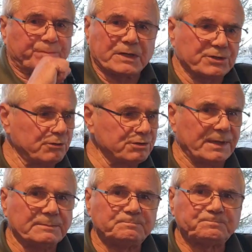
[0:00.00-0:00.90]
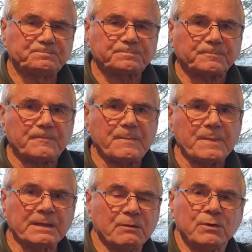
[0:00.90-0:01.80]
Excuse me.
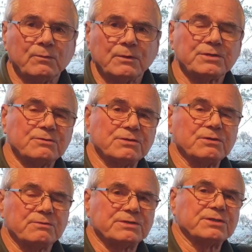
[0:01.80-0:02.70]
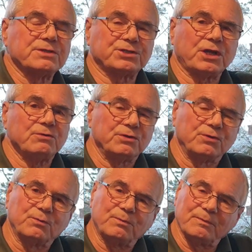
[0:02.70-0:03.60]
Now, what I want you to do is to show
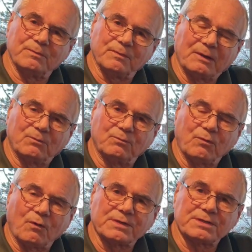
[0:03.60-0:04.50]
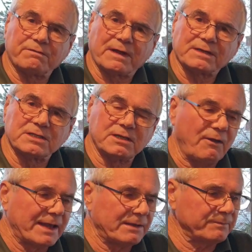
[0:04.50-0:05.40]
you what this effect is
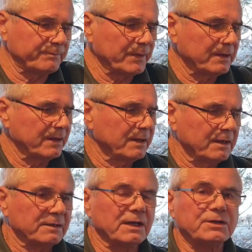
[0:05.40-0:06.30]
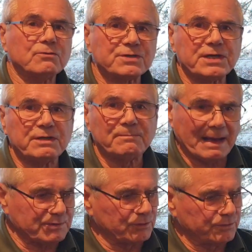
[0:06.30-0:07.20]
like. Now, you'll see the
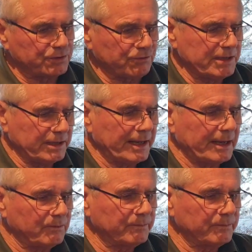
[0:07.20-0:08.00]
maps on the screen now.